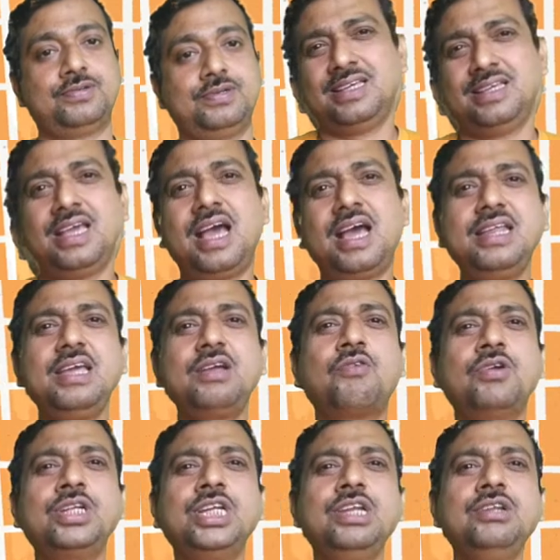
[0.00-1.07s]
Here he
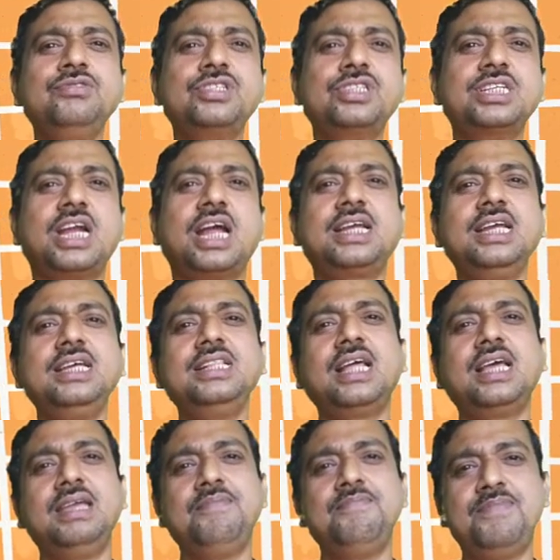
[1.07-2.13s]
continues tracking
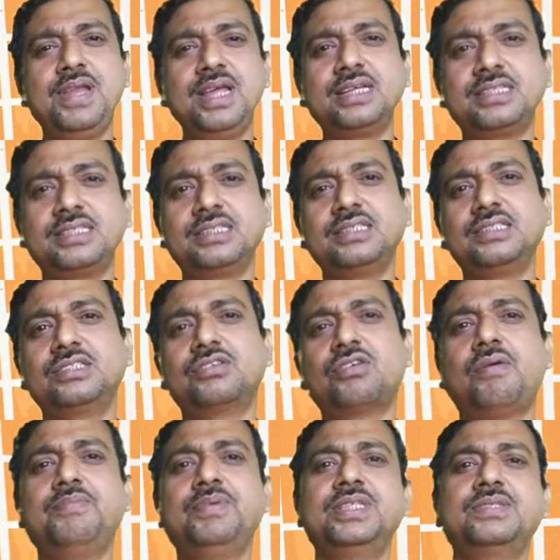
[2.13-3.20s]
the implications
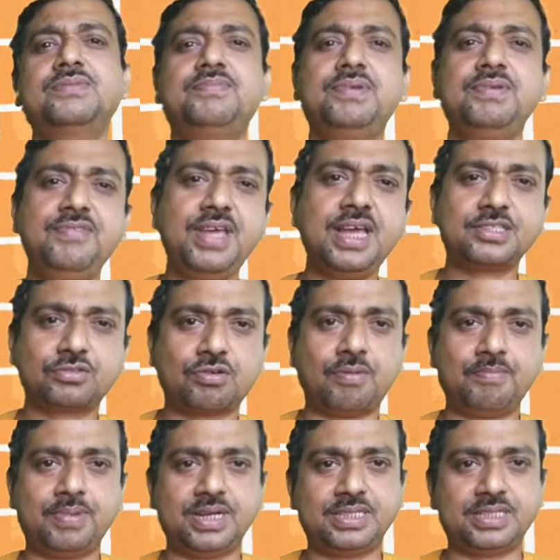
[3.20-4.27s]
of his previous
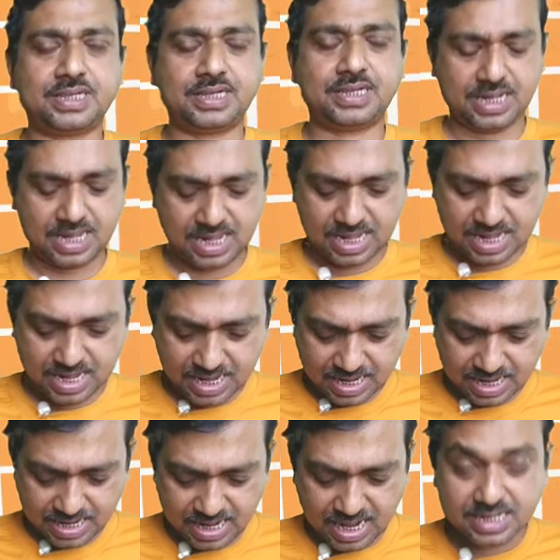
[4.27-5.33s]
comparison.
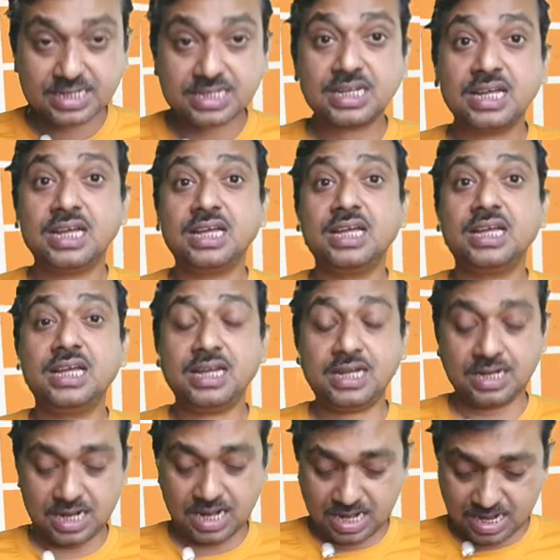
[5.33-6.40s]
Yet
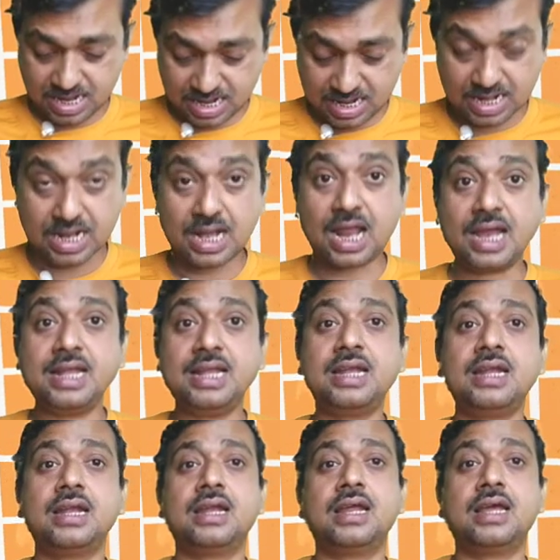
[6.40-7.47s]
in
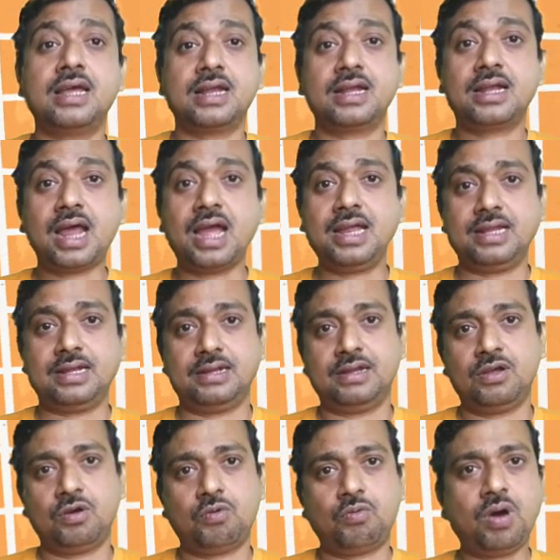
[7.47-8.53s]
line 9,
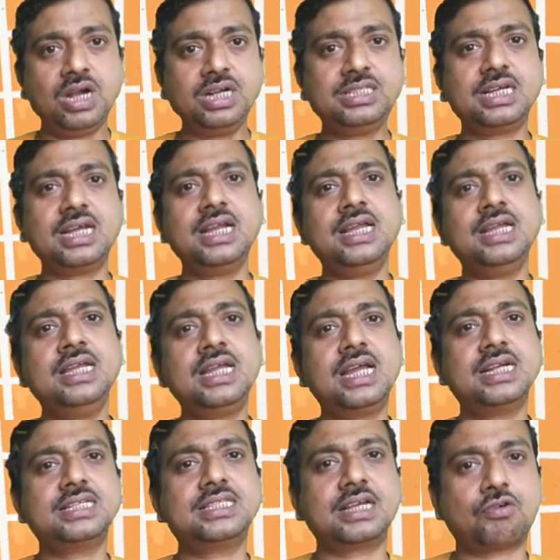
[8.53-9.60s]
once again
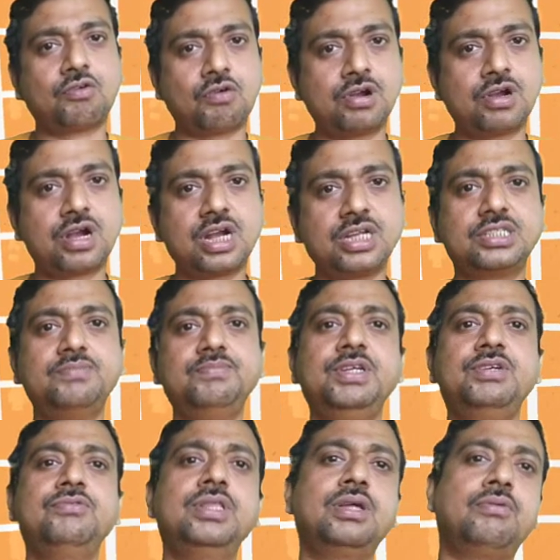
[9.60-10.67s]
indicates a contrast
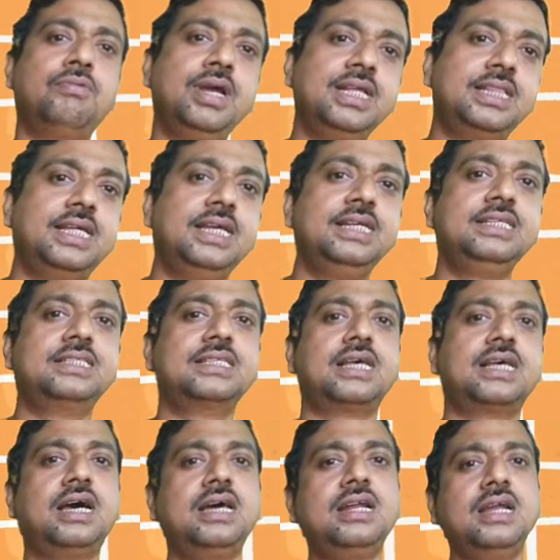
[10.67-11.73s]
between the way things
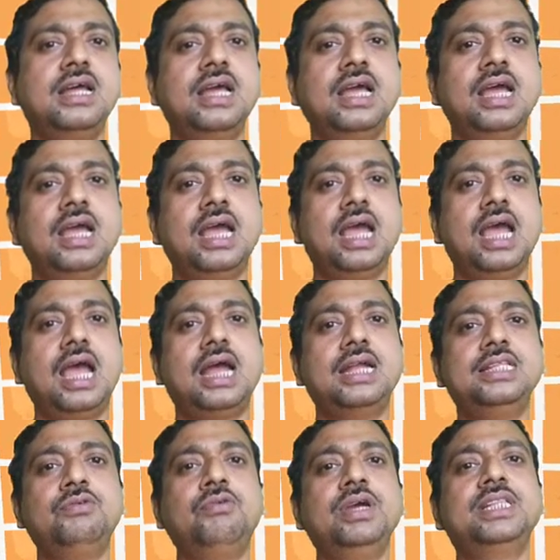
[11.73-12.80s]
are
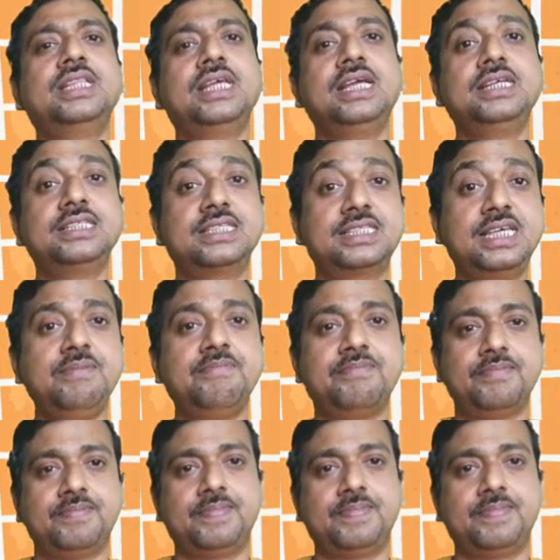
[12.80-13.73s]
and the way things seem.